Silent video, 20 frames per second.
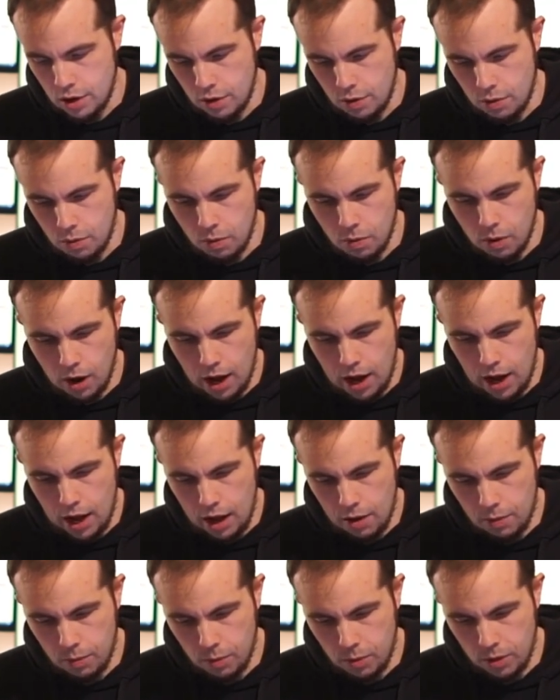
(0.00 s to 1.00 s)

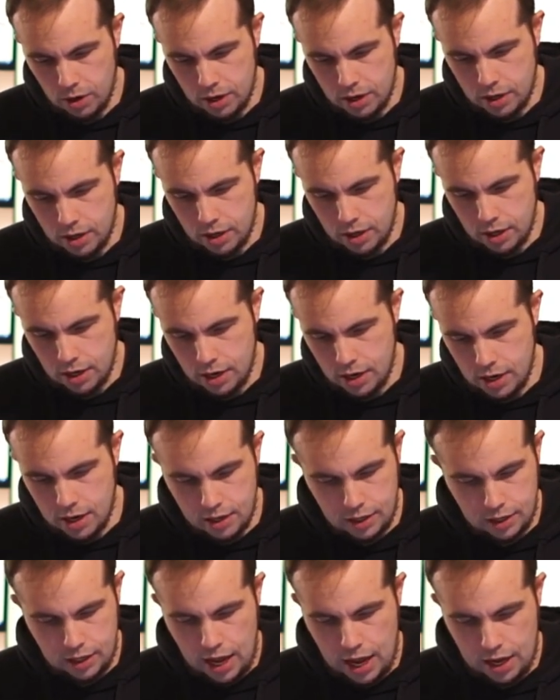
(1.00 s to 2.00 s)
what
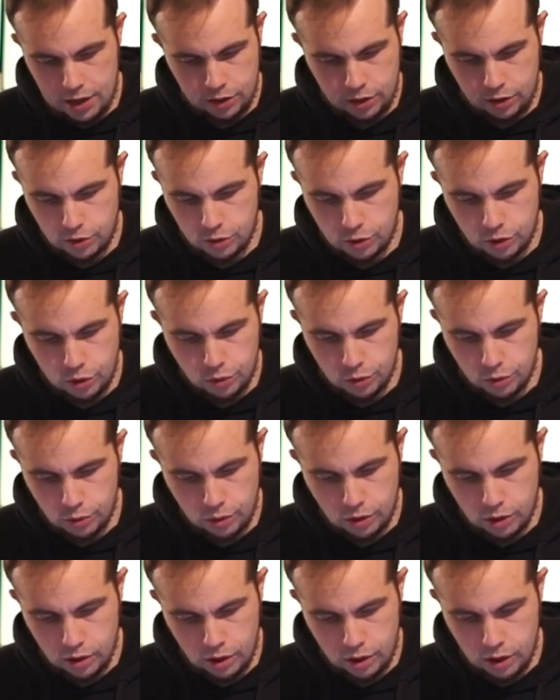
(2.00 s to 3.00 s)
this has to do
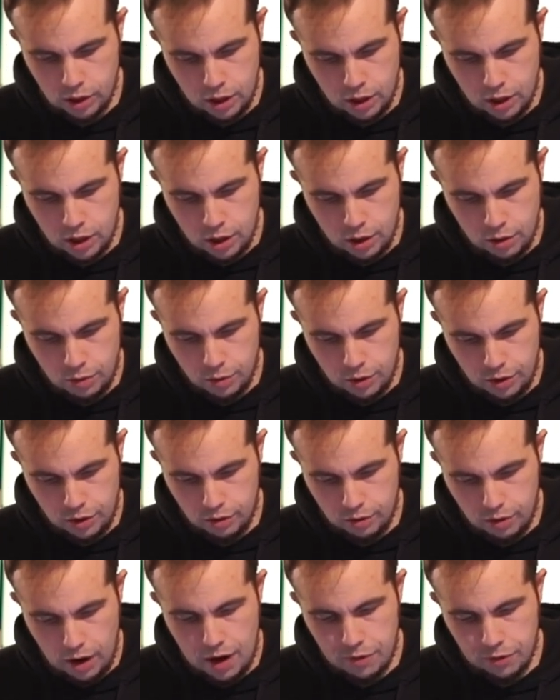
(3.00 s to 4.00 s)
with the
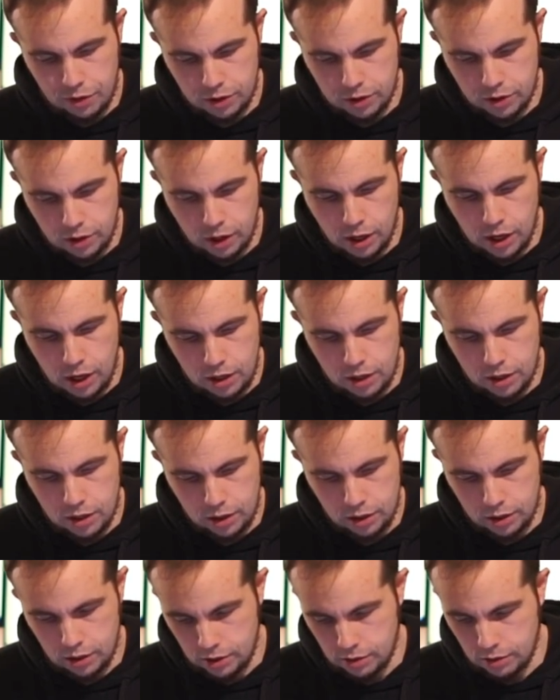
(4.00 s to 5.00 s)
graphics card.
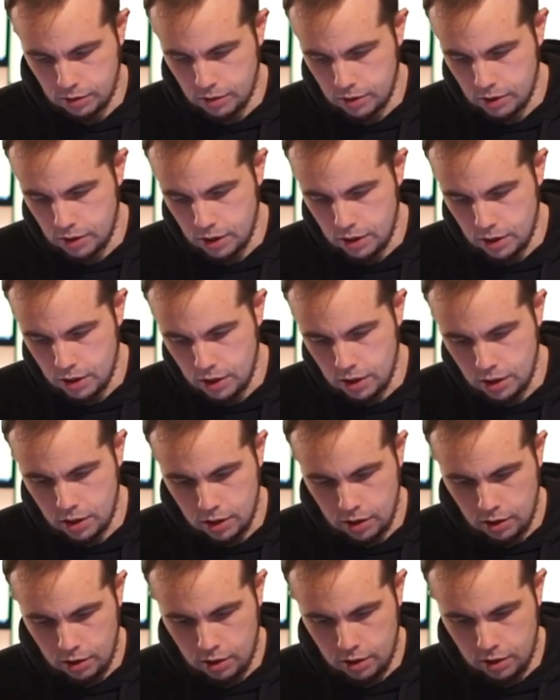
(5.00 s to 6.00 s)
So
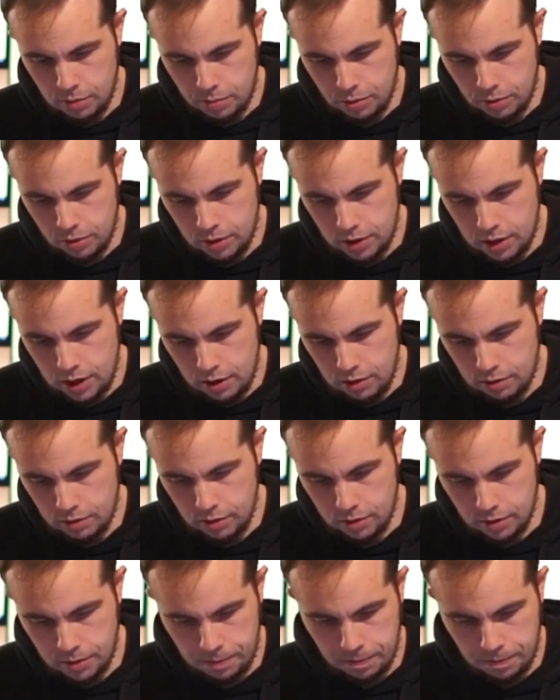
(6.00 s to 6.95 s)
I'm going to put down